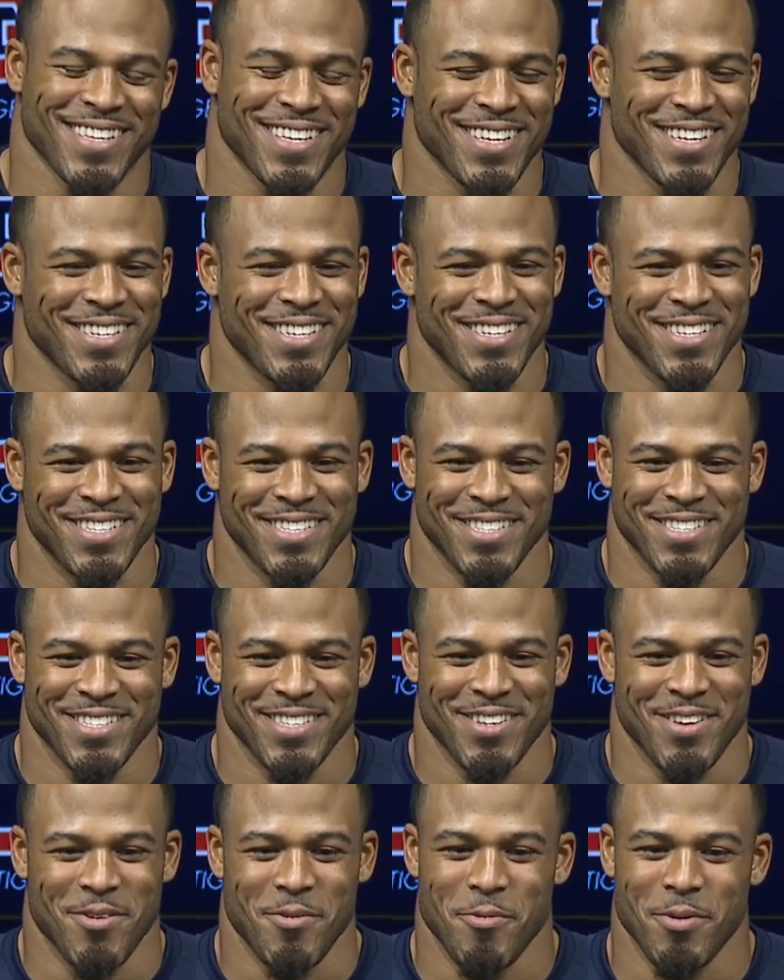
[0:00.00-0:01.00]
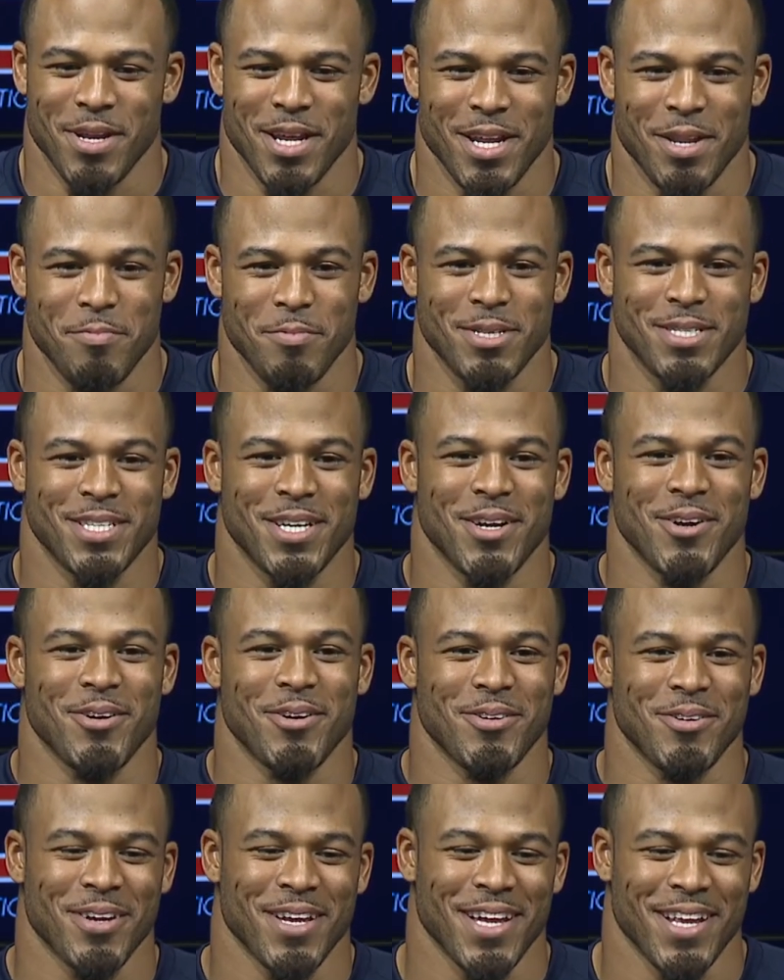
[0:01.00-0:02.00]
I don't want any
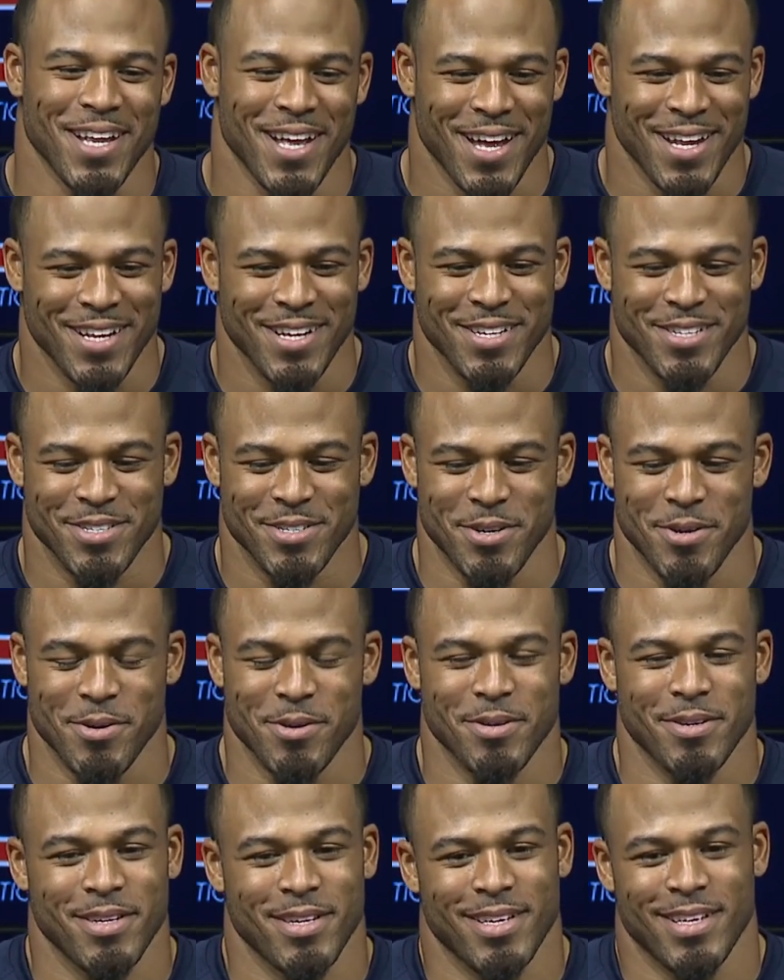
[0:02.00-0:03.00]
material getting out there, so.